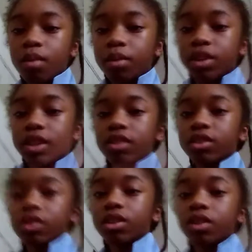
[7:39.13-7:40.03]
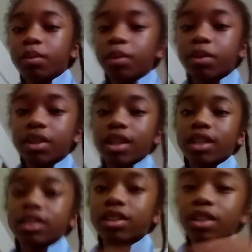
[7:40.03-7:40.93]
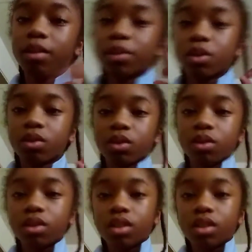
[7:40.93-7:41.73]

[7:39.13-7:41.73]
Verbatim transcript: But shout out to all the people in the SSJ Blue Crew.